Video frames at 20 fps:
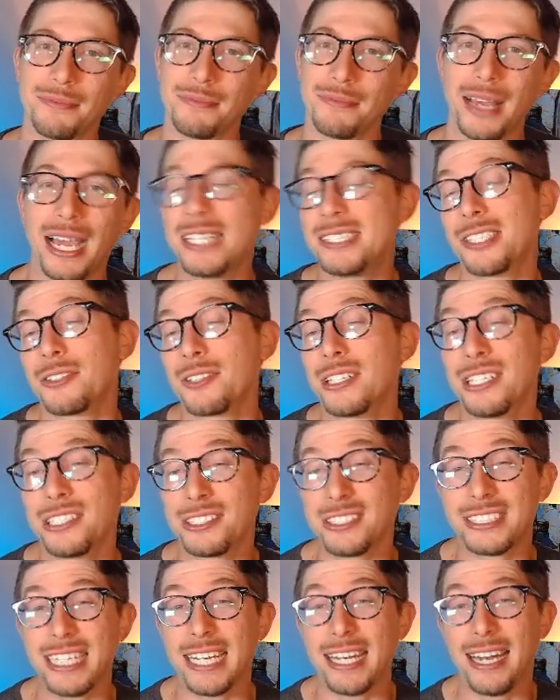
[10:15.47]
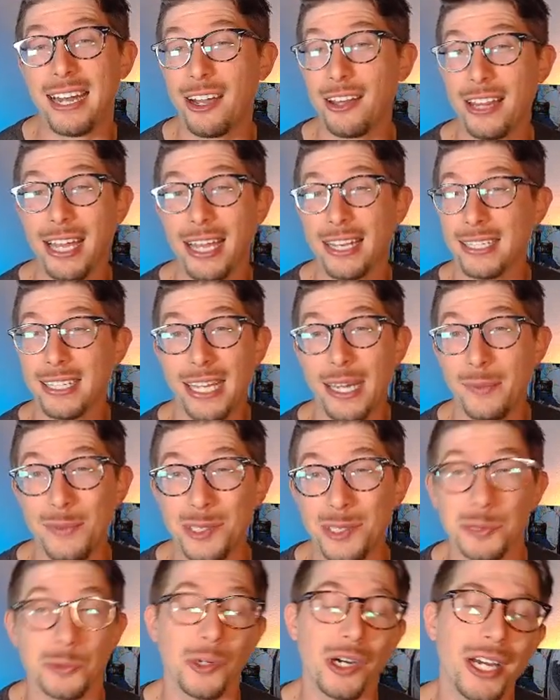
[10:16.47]
I don't understand how that game
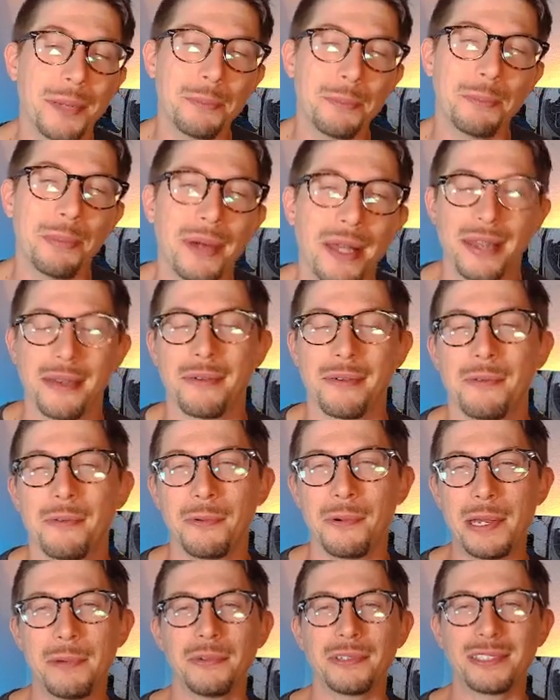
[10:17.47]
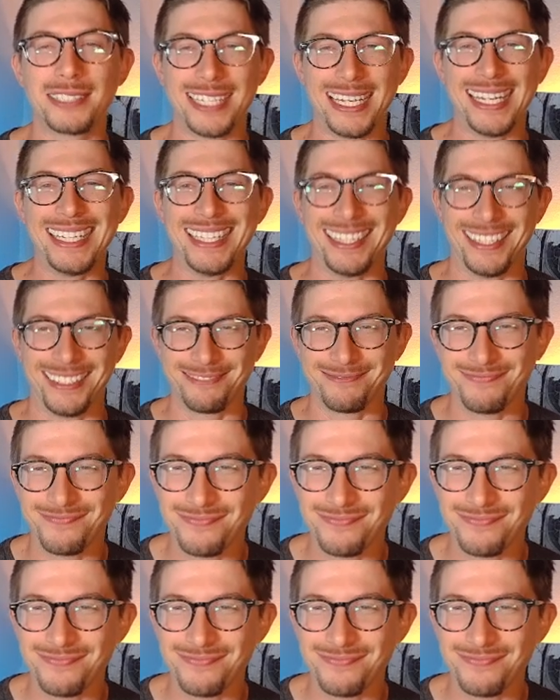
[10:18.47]
was won, but we will take it.